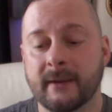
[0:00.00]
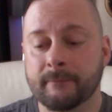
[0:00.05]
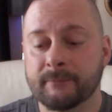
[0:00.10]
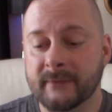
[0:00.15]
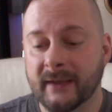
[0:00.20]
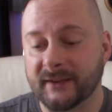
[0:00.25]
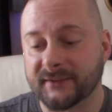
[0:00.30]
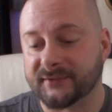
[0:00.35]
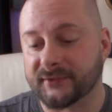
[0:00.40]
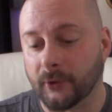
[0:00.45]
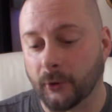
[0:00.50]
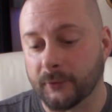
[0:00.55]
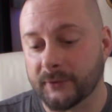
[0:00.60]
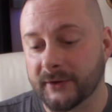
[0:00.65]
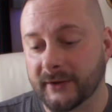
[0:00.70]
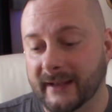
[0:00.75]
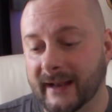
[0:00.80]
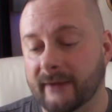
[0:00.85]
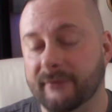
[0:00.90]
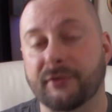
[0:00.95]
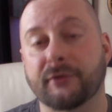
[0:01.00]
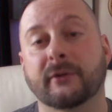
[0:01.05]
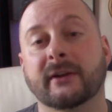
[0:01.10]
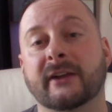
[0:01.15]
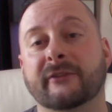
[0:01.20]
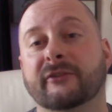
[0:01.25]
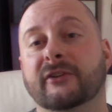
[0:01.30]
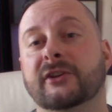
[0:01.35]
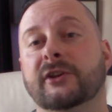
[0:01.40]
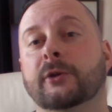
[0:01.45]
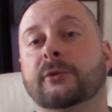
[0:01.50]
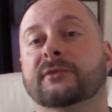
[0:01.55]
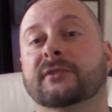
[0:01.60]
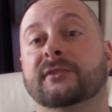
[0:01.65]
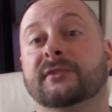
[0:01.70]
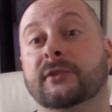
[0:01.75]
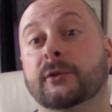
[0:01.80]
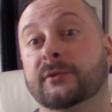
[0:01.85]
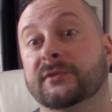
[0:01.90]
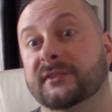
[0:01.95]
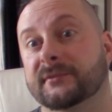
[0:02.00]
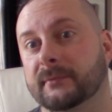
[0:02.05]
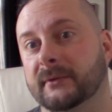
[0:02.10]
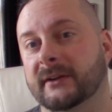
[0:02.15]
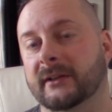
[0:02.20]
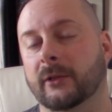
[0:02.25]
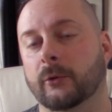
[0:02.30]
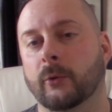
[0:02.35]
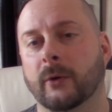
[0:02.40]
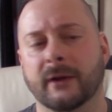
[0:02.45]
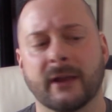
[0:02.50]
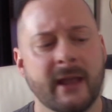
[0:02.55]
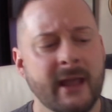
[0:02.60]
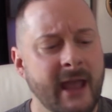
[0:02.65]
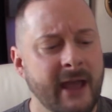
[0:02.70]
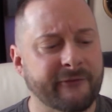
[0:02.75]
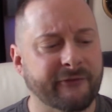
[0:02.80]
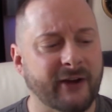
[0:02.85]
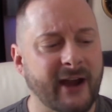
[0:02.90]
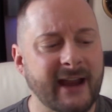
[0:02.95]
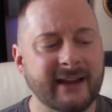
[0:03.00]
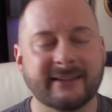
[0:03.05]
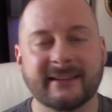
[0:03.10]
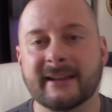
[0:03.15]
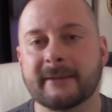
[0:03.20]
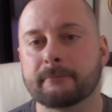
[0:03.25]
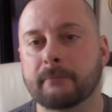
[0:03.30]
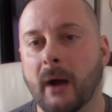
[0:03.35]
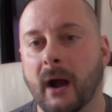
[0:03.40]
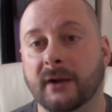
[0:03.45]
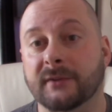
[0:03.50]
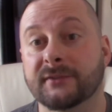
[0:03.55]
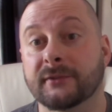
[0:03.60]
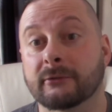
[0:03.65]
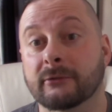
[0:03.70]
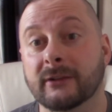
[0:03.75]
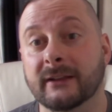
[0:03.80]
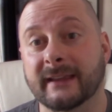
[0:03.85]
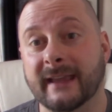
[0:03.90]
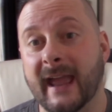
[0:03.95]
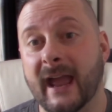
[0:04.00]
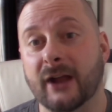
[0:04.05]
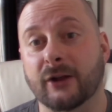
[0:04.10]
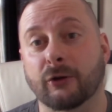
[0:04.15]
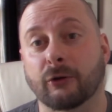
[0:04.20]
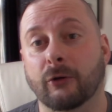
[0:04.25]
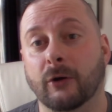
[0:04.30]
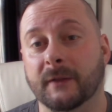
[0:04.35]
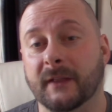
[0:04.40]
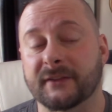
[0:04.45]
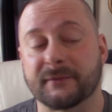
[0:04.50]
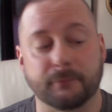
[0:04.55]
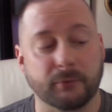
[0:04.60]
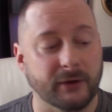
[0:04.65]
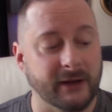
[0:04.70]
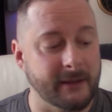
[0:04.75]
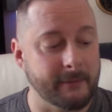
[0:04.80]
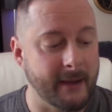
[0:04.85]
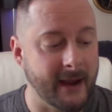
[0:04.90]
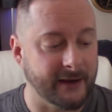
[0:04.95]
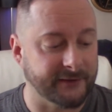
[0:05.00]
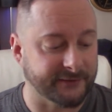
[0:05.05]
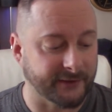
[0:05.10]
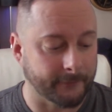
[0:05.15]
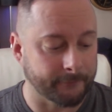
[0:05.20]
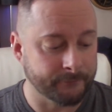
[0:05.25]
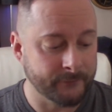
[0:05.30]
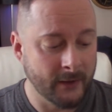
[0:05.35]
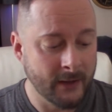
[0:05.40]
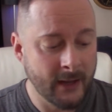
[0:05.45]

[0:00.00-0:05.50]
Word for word: is so you can have 3 different users use this particular one. And for 18 bucks, you really can't go wrong. That's pretty amazing.